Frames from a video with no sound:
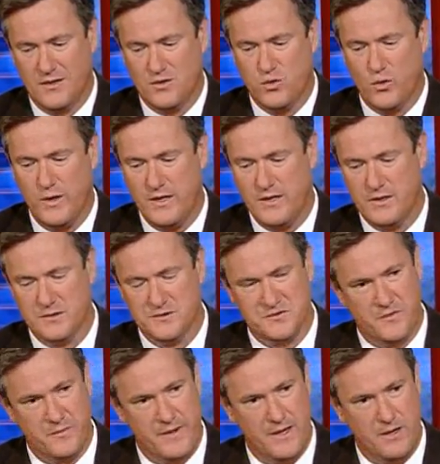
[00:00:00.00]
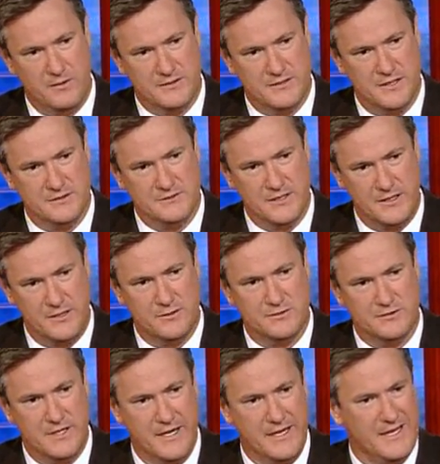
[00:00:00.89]
20 years from now, it sounds like
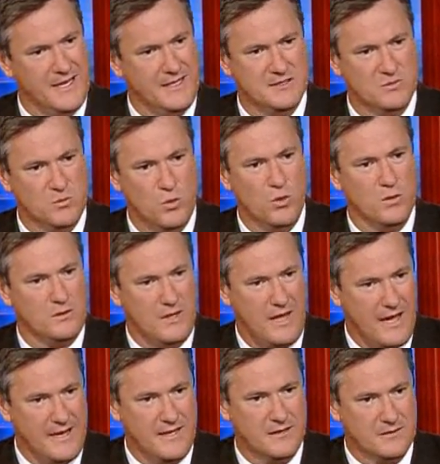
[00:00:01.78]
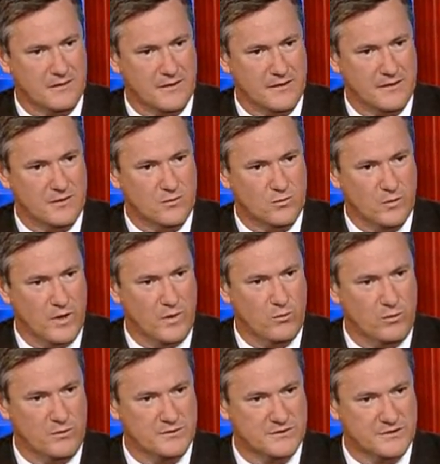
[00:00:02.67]
you're saying it is more likely we
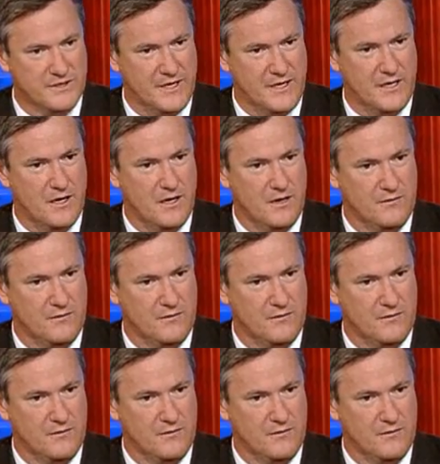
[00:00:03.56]
will see